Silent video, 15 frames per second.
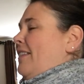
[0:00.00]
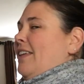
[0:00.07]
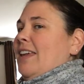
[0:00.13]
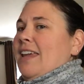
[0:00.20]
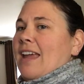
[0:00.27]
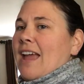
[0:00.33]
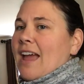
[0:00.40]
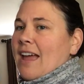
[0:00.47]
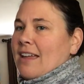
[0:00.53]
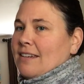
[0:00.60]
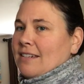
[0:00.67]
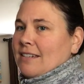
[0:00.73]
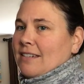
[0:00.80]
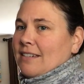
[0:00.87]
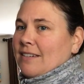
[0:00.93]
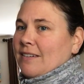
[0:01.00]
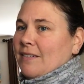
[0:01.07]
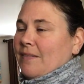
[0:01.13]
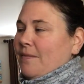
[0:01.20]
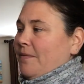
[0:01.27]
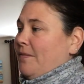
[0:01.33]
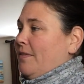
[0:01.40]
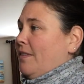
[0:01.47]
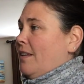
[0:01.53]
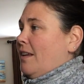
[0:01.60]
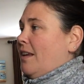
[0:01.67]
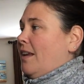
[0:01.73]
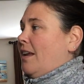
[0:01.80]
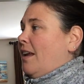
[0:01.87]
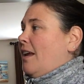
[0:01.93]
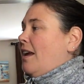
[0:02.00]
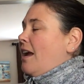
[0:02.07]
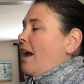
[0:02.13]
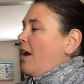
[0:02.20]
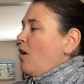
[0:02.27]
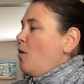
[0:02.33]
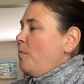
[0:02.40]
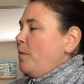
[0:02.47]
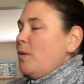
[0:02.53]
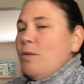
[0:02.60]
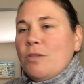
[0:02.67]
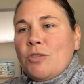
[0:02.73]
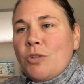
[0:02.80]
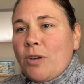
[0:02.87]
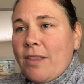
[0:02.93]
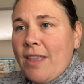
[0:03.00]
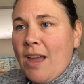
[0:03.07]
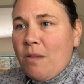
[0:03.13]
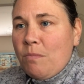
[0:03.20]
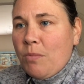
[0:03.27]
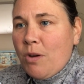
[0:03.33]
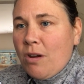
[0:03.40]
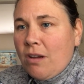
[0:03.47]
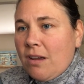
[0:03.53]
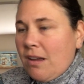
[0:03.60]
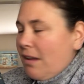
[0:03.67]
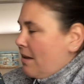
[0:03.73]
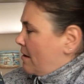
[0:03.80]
The end. I hope you enjoyed that book.